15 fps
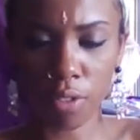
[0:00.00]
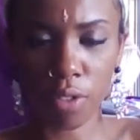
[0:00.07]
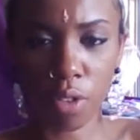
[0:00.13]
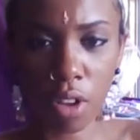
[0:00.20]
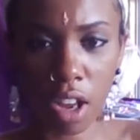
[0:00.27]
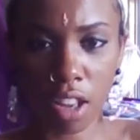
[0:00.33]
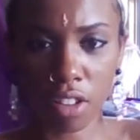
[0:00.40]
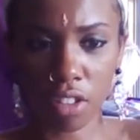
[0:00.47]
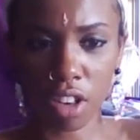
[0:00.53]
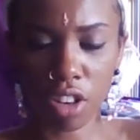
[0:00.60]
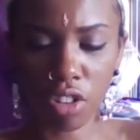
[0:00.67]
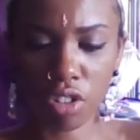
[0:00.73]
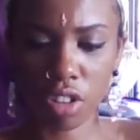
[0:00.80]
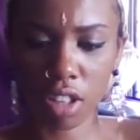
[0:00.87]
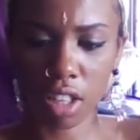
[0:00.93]
If you guys are
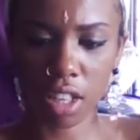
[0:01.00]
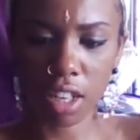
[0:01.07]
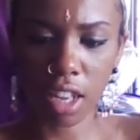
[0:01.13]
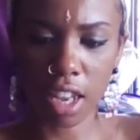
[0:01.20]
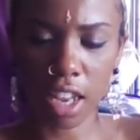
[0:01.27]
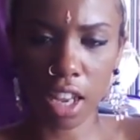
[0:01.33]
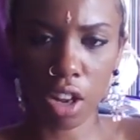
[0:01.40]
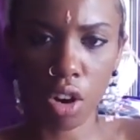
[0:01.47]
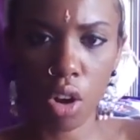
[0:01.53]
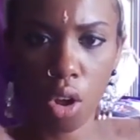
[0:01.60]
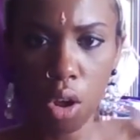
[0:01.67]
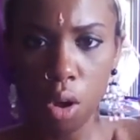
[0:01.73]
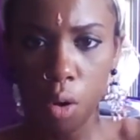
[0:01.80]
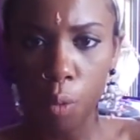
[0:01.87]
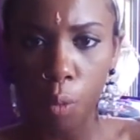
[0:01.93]
interested in
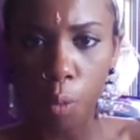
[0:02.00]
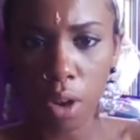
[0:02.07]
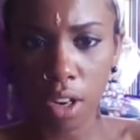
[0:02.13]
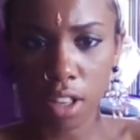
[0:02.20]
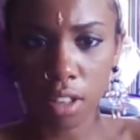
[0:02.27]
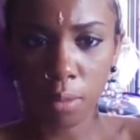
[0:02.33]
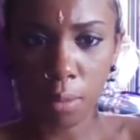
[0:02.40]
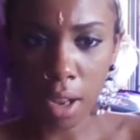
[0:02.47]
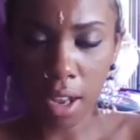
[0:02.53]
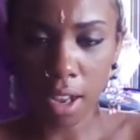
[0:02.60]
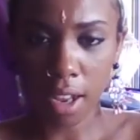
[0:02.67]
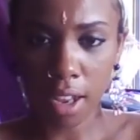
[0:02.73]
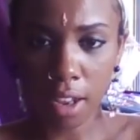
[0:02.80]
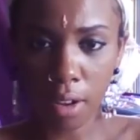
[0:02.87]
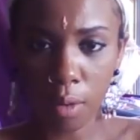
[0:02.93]
what
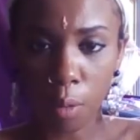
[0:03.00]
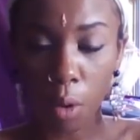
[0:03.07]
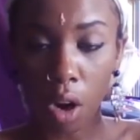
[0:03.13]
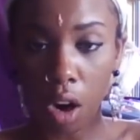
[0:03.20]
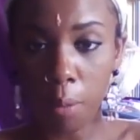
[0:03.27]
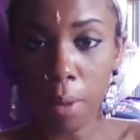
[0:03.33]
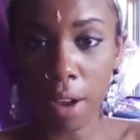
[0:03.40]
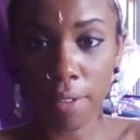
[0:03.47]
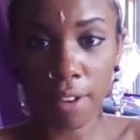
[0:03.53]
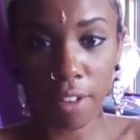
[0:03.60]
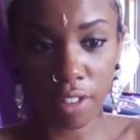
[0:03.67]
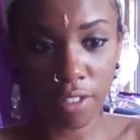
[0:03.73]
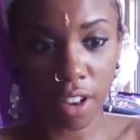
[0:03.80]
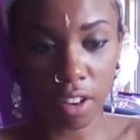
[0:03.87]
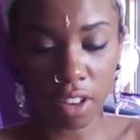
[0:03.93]
are my
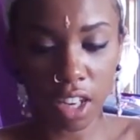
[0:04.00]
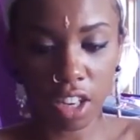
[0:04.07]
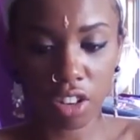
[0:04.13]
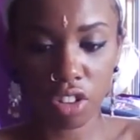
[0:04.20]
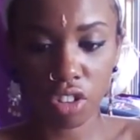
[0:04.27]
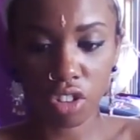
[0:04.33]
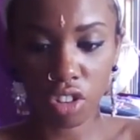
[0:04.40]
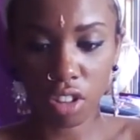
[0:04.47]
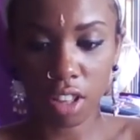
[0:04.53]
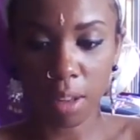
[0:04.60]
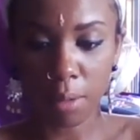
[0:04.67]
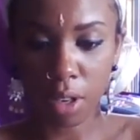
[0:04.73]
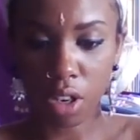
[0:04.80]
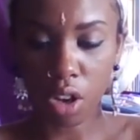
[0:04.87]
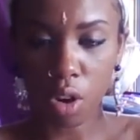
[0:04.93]
favorite foundations, just
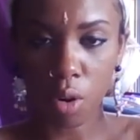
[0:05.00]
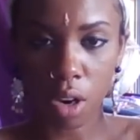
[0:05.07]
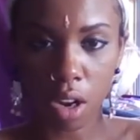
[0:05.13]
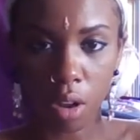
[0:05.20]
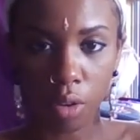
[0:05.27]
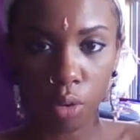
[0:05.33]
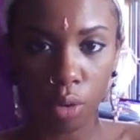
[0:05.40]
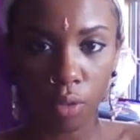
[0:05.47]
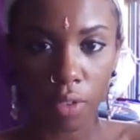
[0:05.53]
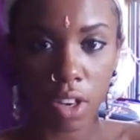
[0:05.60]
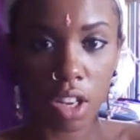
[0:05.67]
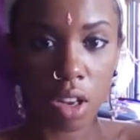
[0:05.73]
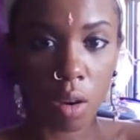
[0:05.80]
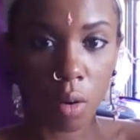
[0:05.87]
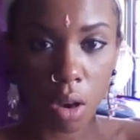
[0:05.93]
let me know and I'll do a
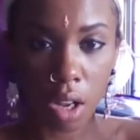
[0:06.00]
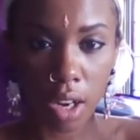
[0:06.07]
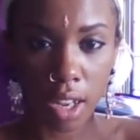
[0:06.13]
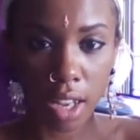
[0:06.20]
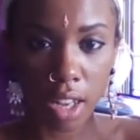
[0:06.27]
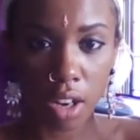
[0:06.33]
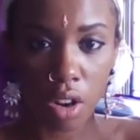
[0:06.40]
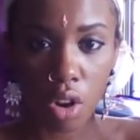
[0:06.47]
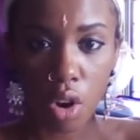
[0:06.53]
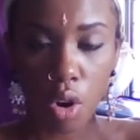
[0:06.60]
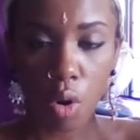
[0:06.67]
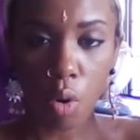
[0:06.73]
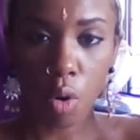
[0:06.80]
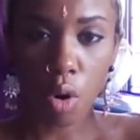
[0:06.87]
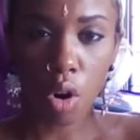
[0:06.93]
video on it.
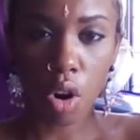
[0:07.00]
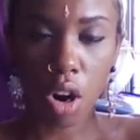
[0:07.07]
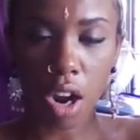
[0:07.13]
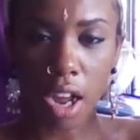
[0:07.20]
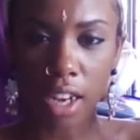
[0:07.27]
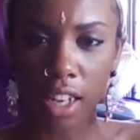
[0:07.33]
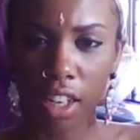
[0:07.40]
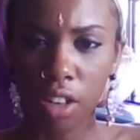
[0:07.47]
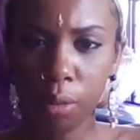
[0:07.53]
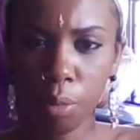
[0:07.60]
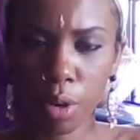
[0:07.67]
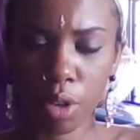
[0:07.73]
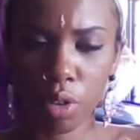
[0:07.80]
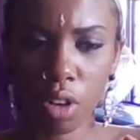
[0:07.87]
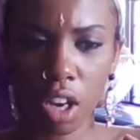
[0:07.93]
Or I need to
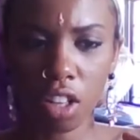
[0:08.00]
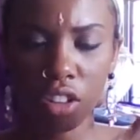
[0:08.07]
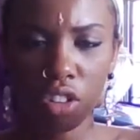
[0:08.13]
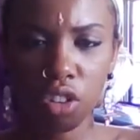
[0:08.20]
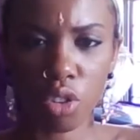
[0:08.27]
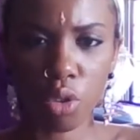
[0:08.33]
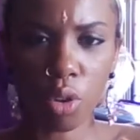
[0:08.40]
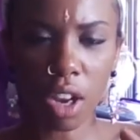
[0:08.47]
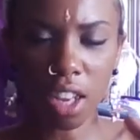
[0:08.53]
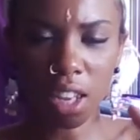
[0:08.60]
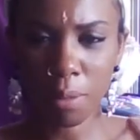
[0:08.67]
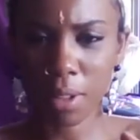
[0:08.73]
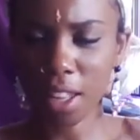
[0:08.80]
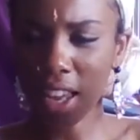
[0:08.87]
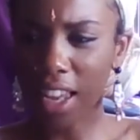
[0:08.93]
bring you guys a new, I
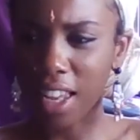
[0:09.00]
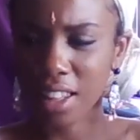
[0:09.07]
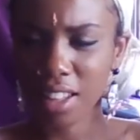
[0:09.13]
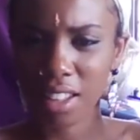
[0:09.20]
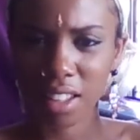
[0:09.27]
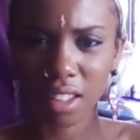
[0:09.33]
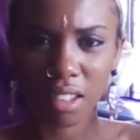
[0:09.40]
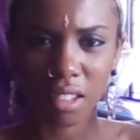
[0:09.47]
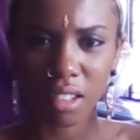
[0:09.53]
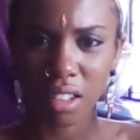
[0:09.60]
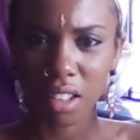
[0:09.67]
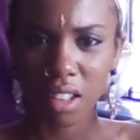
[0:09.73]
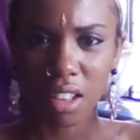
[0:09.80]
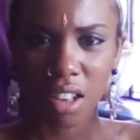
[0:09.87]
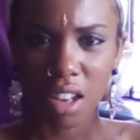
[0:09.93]
keep saying this,
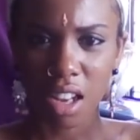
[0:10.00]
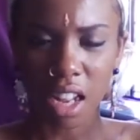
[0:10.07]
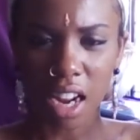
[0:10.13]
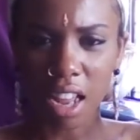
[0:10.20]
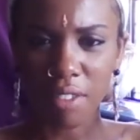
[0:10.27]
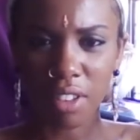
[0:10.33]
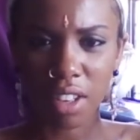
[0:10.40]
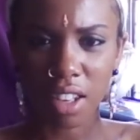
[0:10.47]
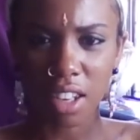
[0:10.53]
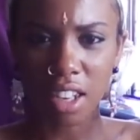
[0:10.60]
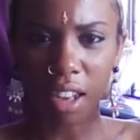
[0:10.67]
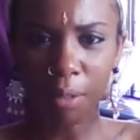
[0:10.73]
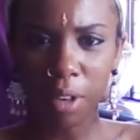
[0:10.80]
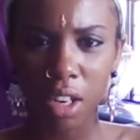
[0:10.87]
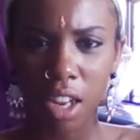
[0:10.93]
I haven't done
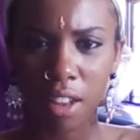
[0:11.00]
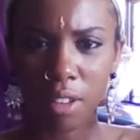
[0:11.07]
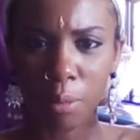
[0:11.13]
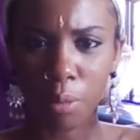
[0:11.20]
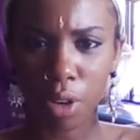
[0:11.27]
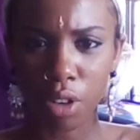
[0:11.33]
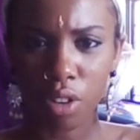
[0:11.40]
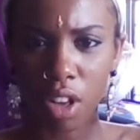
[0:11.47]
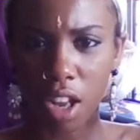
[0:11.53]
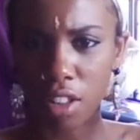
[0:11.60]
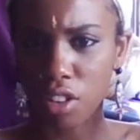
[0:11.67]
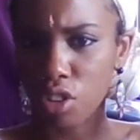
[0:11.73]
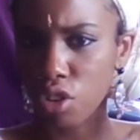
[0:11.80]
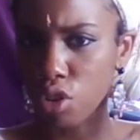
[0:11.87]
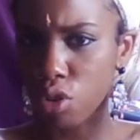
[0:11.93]
it yet. I'm gonna have to bring you
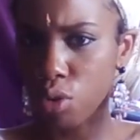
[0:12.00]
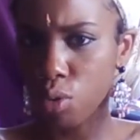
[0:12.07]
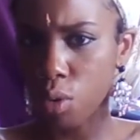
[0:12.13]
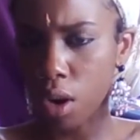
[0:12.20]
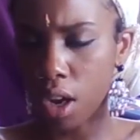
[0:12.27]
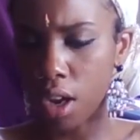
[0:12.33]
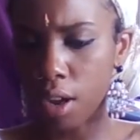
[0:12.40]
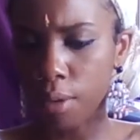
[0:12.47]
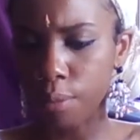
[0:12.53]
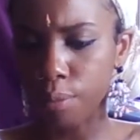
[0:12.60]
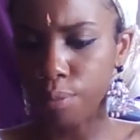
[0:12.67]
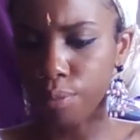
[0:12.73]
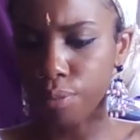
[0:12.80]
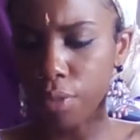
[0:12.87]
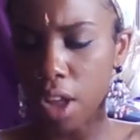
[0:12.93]
guys a new
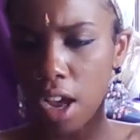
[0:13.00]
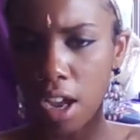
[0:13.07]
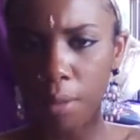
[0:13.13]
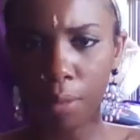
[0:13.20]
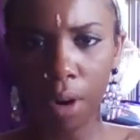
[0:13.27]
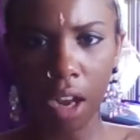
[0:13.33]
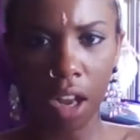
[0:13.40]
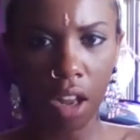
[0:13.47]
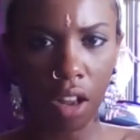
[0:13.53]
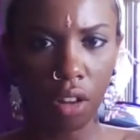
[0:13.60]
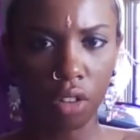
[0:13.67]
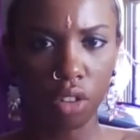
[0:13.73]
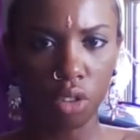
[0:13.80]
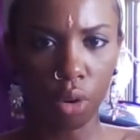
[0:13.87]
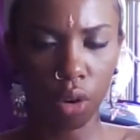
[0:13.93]

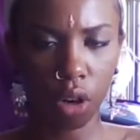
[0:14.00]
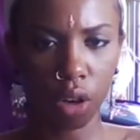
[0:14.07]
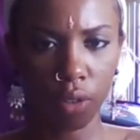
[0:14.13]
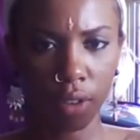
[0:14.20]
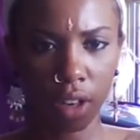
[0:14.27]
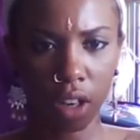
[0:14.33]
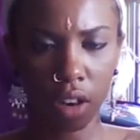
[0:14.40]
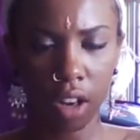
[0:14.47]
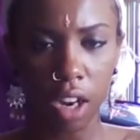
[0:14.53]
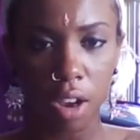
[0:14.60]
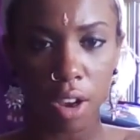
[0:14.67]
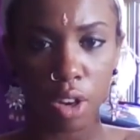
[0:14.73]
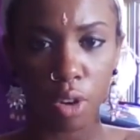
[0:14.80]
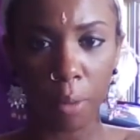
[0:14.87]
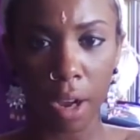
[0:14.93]
eyebrow tutorial video on
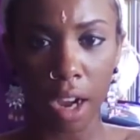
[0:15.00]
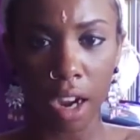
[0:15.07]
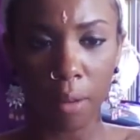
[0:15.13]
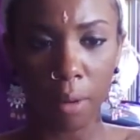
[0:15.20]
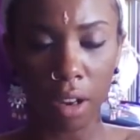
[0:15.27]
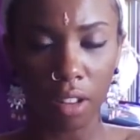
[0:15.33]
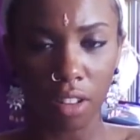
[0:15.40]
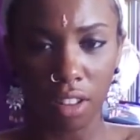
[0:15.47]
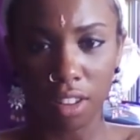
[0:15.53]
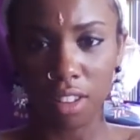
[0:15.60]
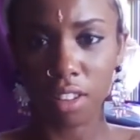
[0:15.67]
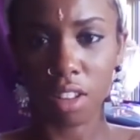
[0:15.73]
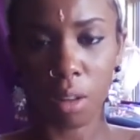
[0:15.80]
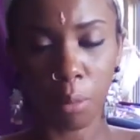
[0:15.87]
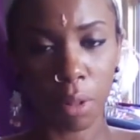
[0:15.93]
how I do my eyebrows,
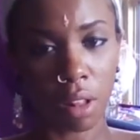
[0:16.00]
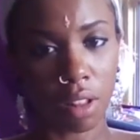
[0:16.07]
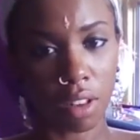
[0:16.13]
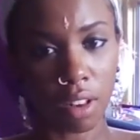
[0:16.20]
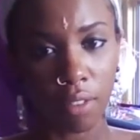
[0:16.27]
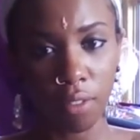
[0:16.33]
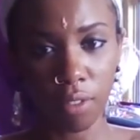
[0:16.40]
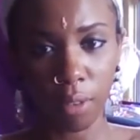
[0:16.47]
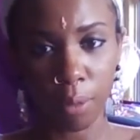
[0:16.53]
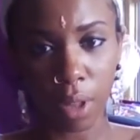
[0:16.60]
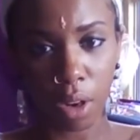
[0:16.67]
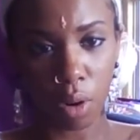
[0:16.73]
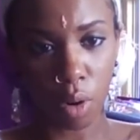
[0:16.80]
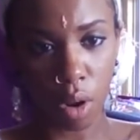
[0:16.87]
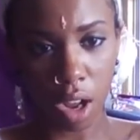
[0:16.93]
because it's completely different from
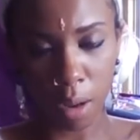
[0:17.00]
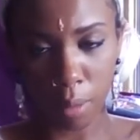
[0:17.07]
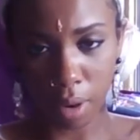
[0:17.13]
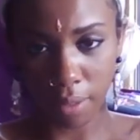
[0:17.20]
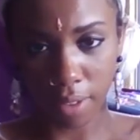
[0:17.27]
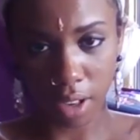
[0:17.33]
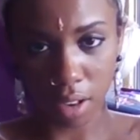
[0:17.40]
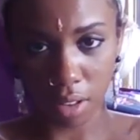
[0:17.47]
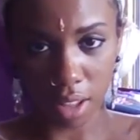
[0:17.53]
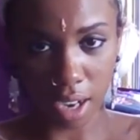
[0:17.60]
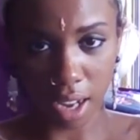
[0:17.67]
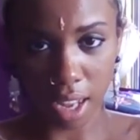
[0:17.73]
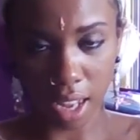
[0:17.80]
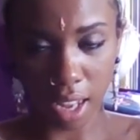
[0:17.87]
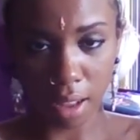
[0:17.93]
that old eyebrow video
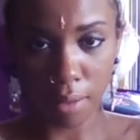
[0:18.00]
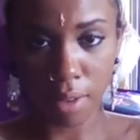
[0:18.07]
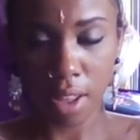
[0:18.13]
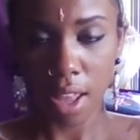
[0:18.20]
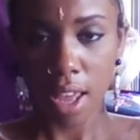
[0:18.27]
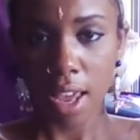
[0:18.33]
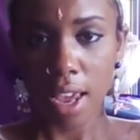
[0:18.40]
that I have.